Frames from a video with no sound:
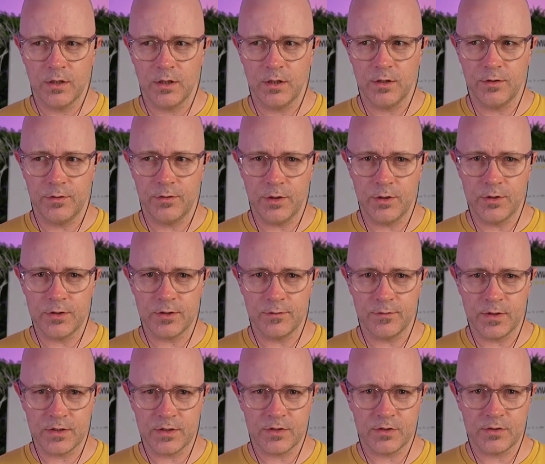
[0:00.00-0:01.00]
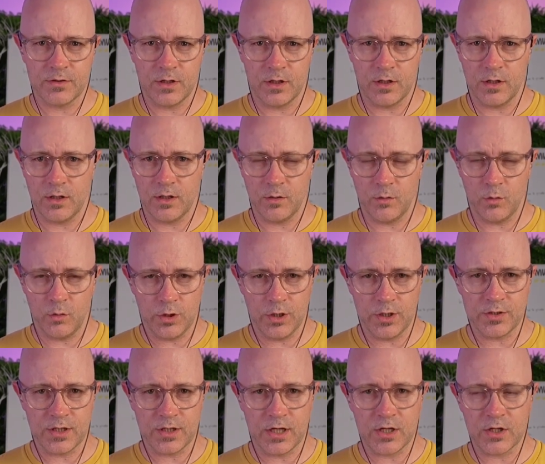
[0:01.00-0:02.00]
those of us
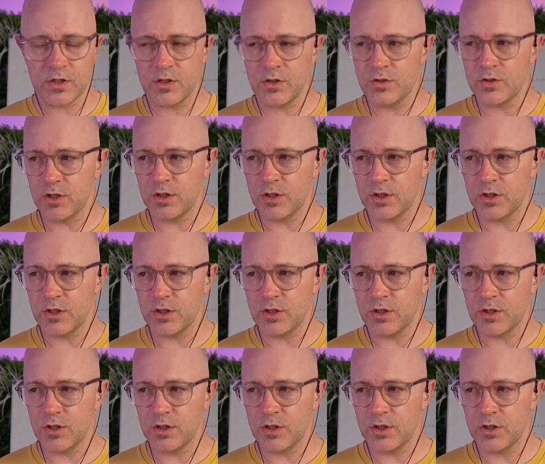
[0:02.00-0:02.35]
organizations